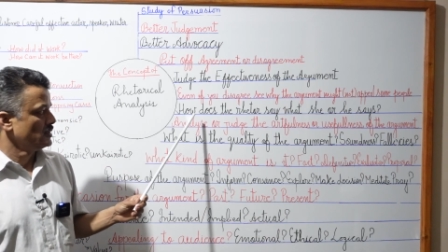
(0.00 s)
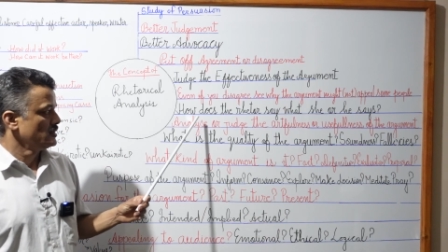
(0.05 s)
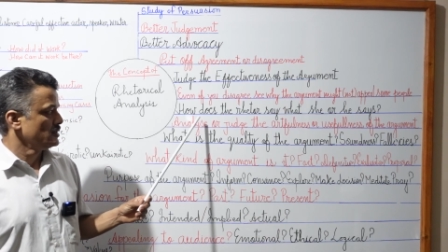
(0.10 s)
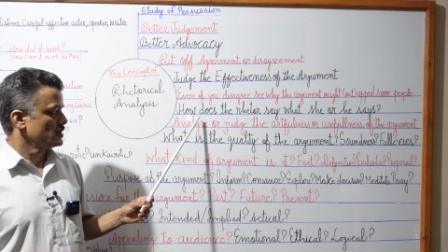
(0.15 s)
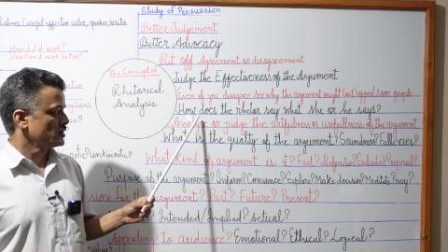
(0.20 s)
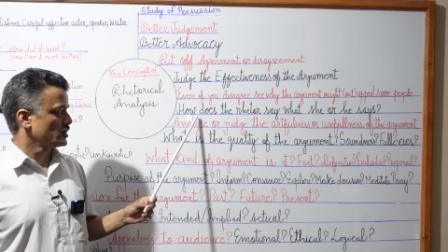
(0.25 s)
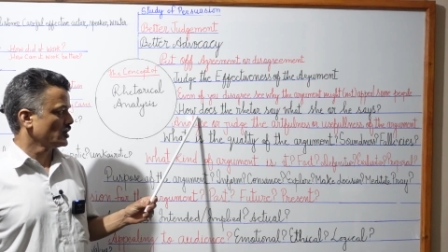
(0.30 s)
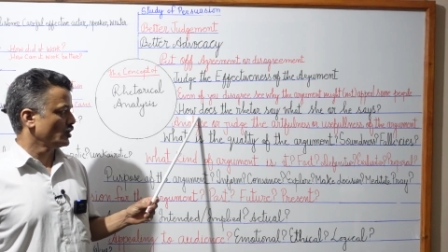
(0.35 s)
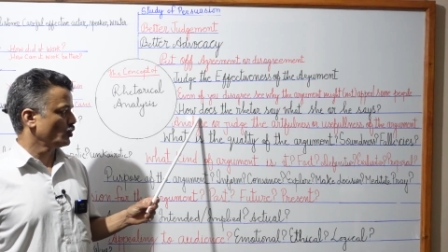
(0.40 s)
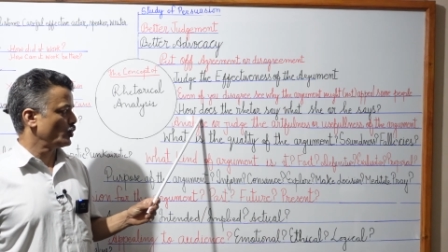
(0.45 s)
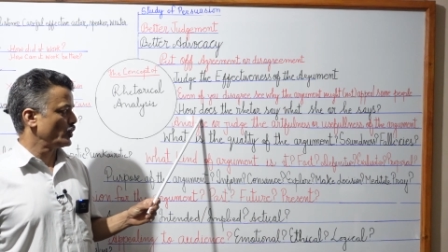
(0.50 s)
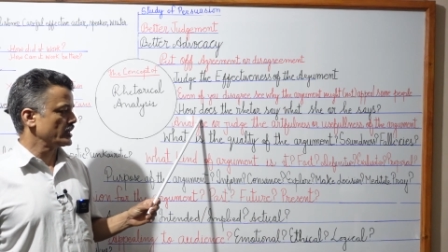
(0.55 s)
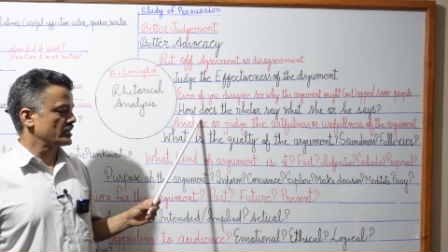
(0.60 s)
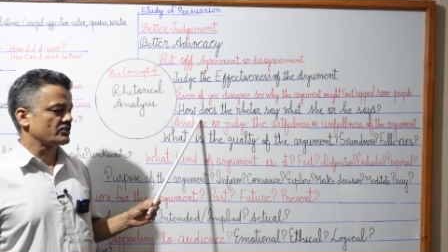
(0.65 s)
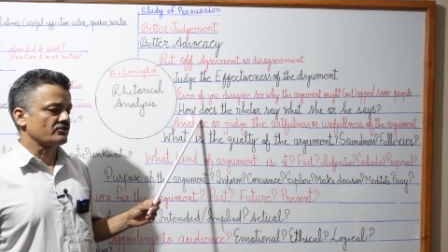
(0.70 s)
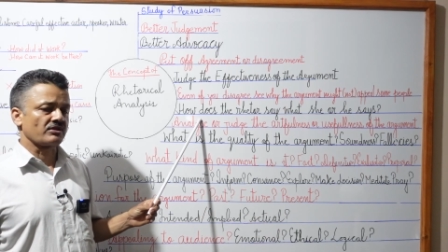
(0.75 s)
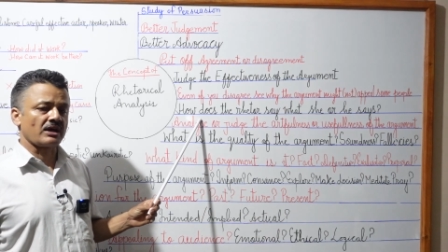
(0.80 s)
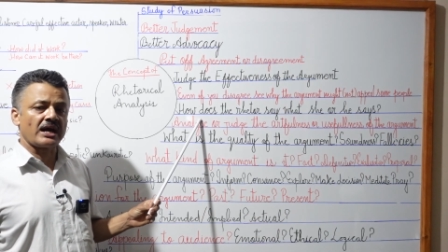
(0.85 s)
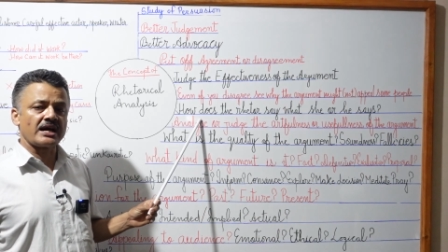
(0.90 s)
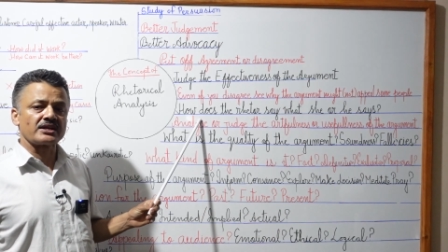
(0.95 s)
So we
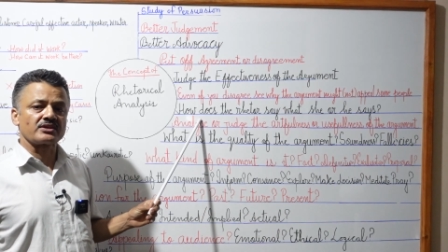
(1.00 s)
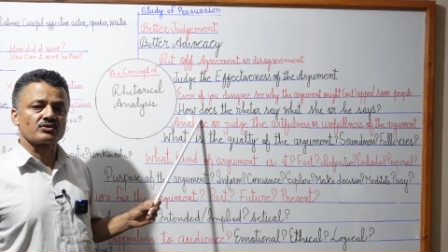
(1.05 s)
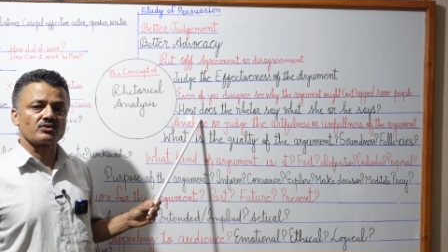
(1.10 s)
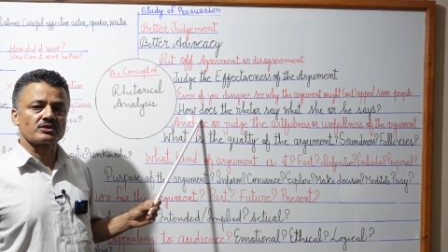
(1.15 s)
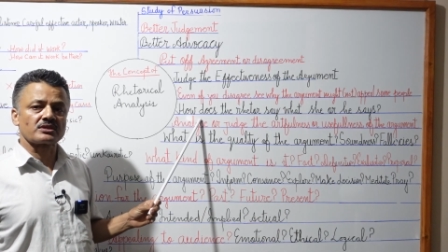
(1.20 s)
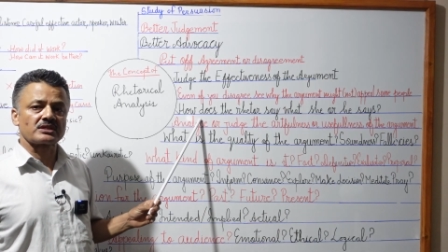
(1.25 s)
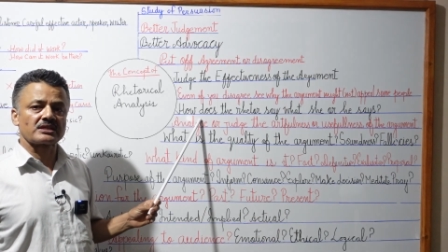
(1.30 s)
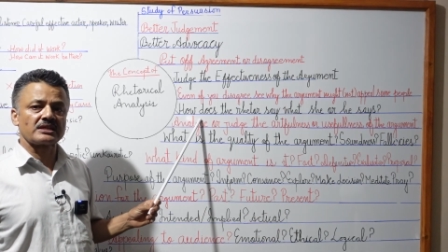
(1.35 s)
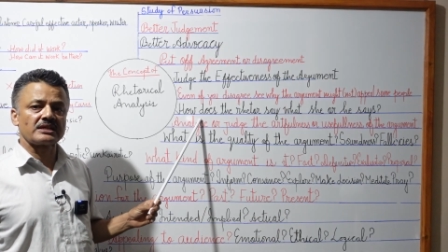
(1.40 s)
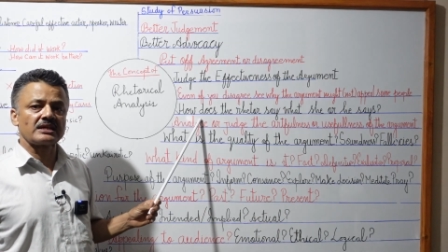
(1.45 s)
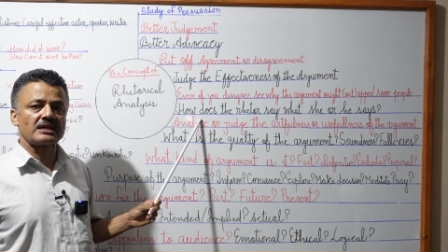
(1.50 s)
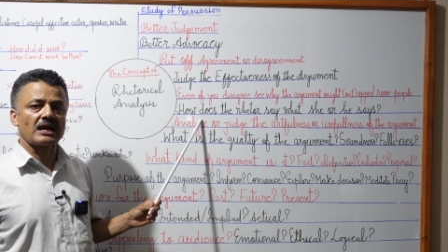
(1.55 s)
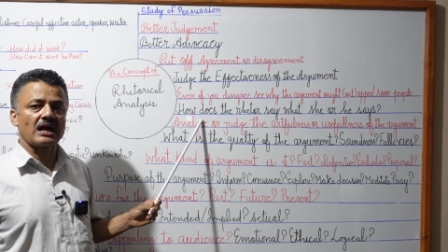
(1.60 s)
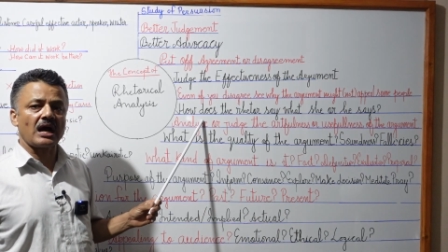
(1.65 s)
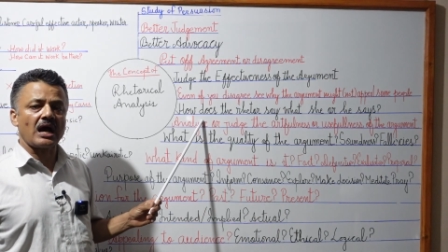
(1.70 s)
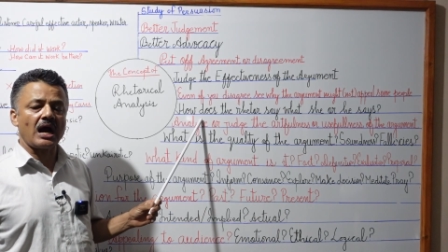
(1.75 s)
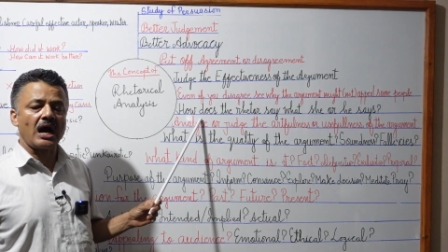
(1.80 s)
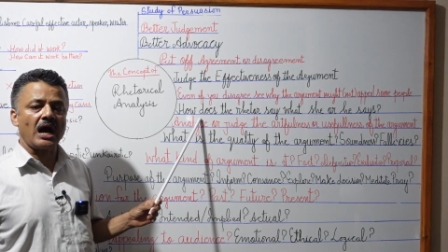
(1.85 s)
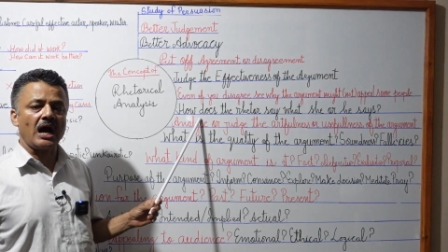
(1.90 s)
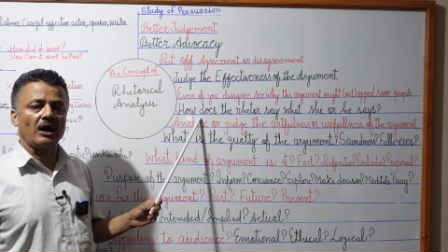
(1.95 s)
try to see
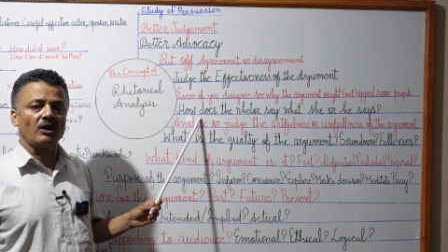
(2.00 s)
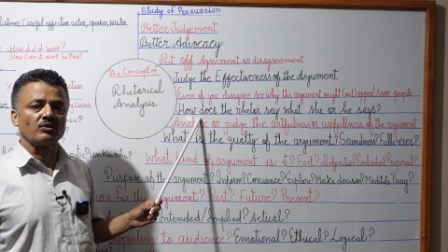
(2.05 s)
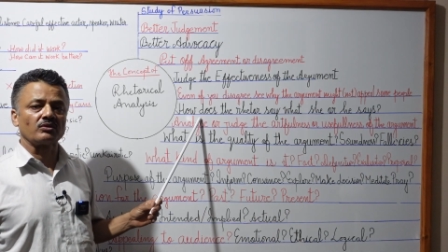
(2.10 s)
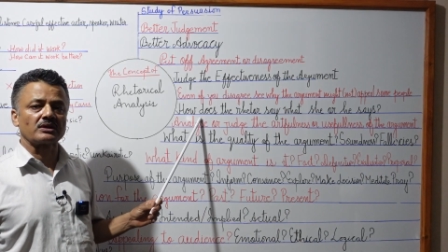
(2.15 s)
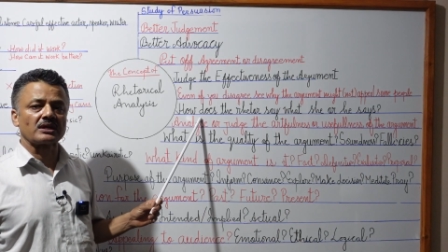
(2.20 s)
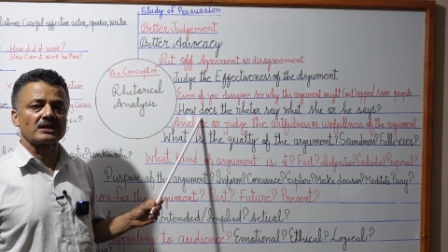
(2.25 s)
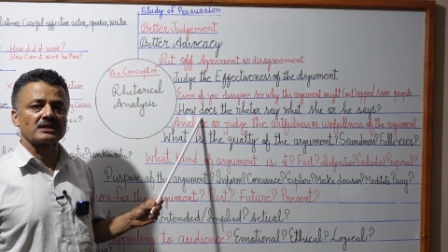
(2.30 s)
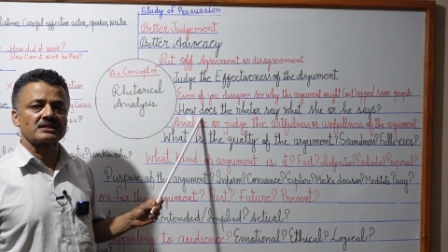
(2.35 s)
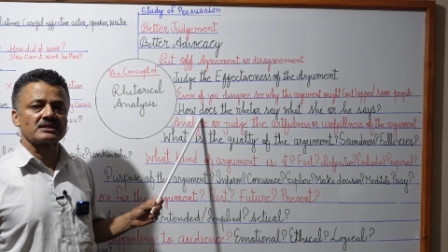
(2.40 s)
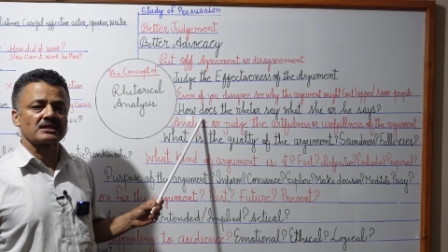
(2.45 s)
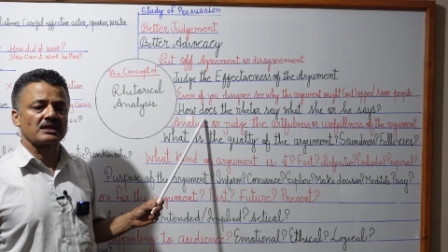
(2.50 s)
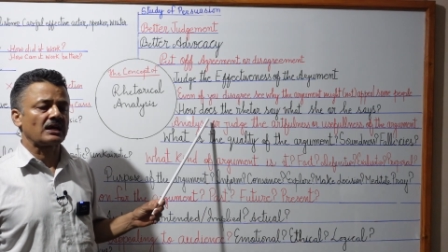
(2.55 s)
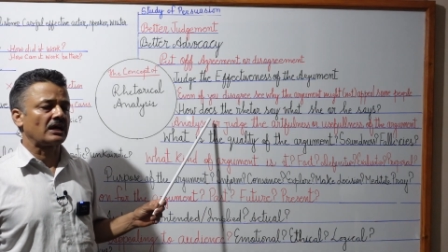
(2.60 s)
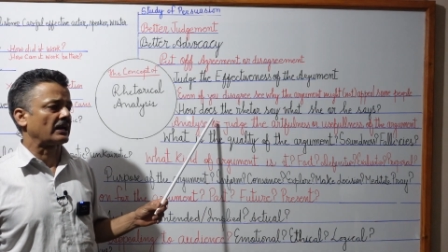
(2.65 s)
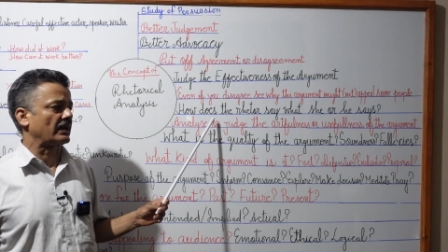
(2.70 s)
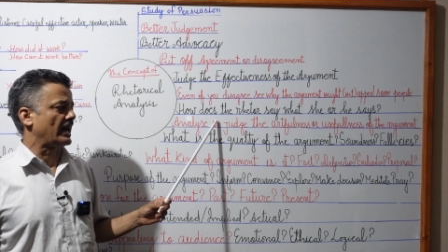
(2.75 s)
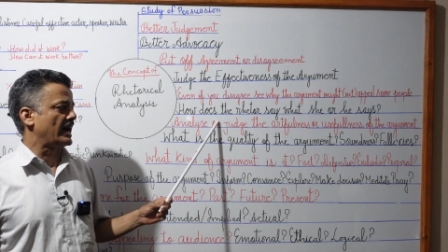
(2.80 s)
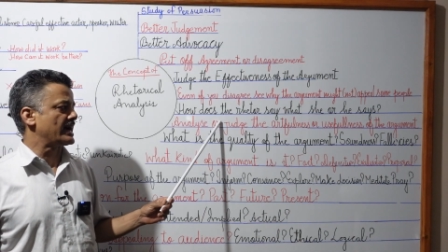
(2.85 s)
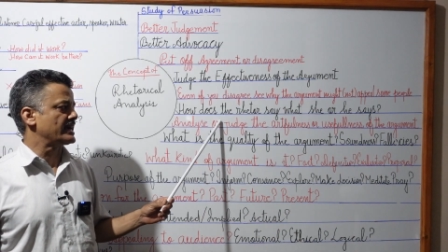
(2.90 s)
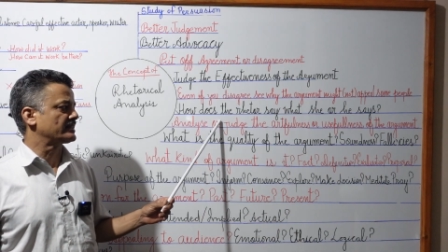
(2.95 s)
how does a
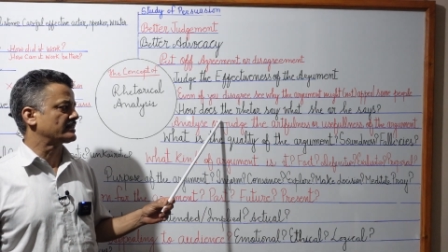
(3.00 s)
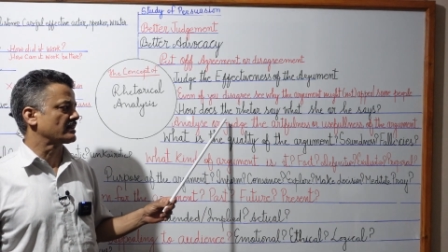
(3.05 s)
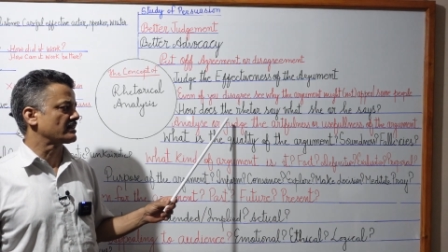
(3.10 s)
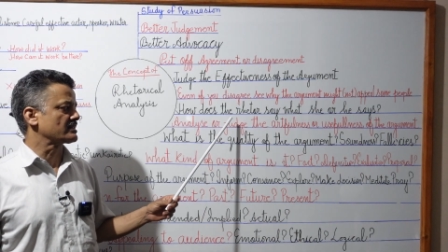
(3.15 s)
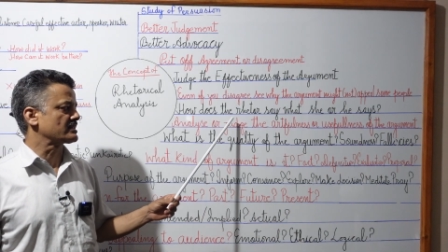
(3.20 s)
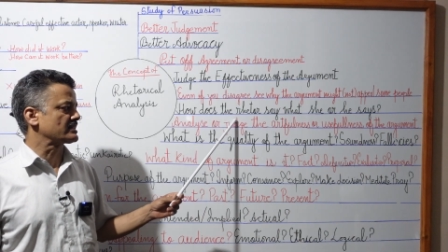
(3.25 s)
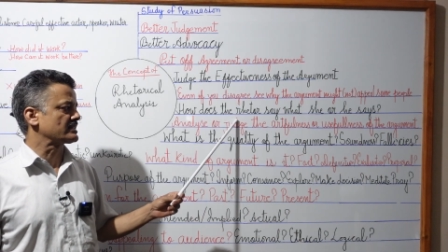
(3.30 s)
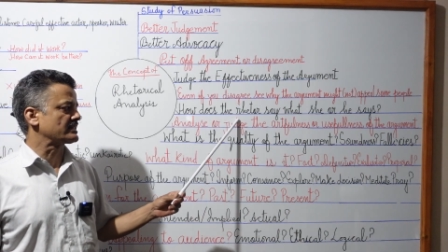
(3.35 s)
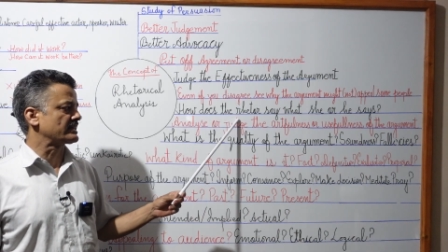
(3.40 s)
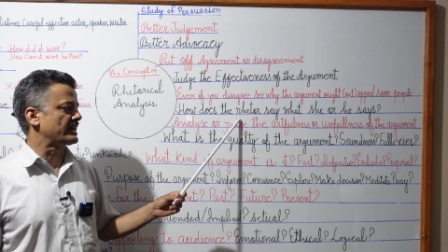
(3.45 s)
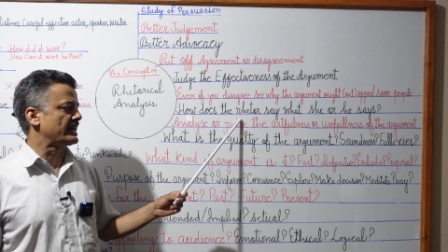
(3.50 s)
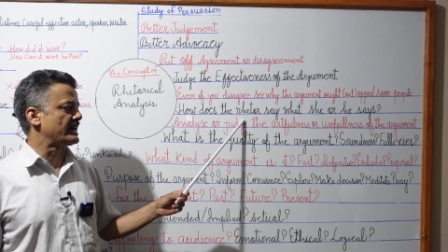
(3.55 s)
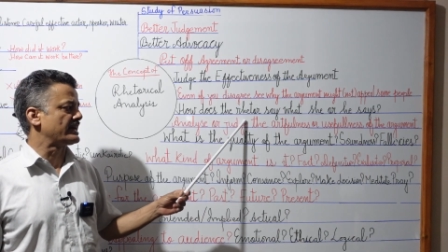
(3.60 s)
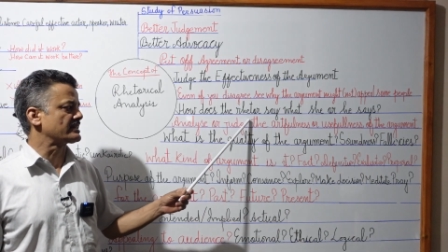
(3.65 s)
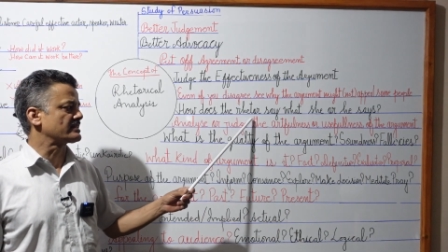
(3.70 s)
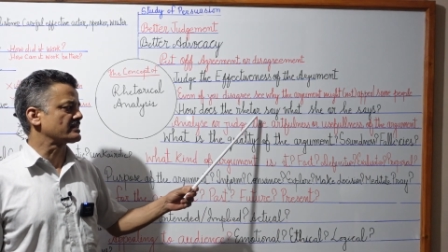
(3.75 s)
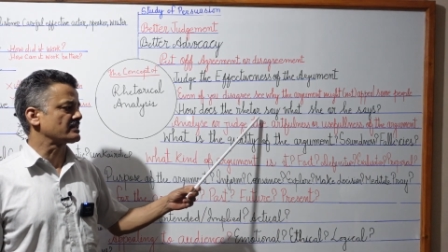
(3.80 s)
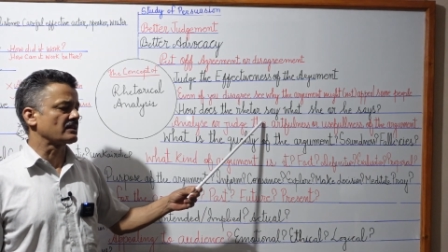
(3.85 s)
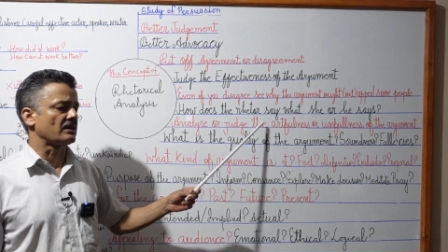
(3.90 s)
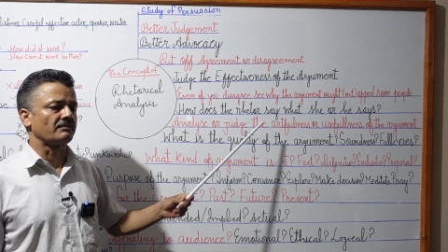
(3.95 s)
writer say
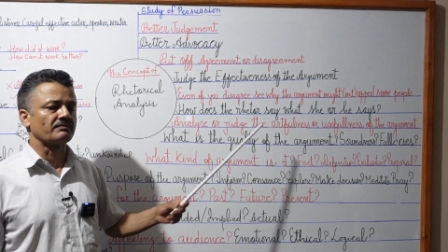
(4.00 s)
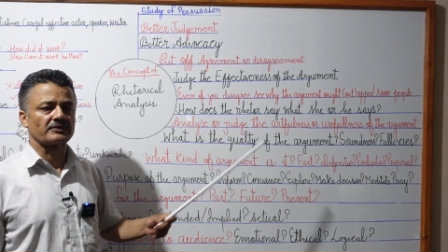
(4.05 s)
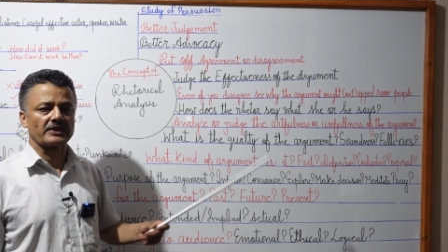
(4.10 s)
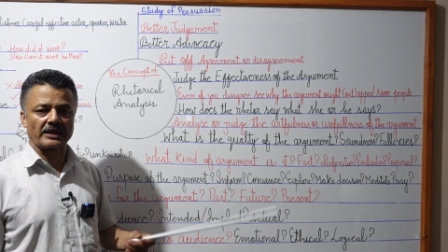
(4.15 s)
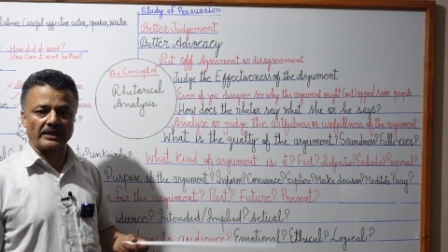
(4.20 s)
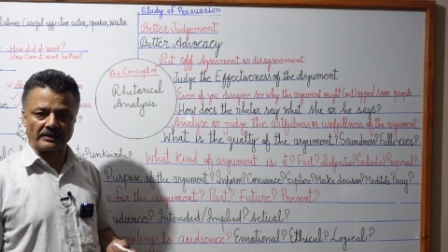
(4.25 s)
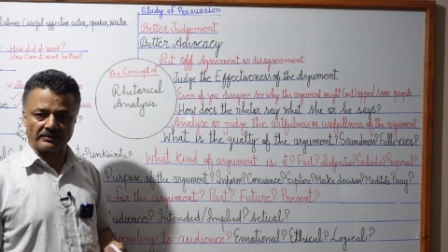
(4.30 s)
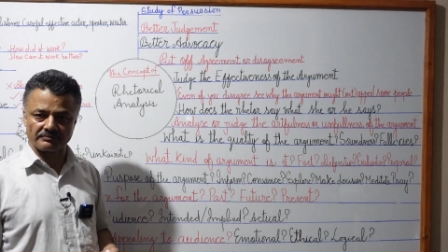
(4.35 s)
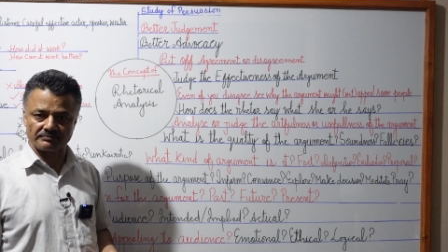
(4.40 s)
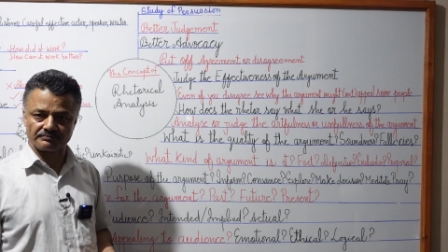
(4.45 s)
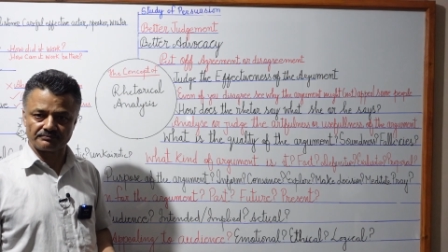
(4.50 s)
something.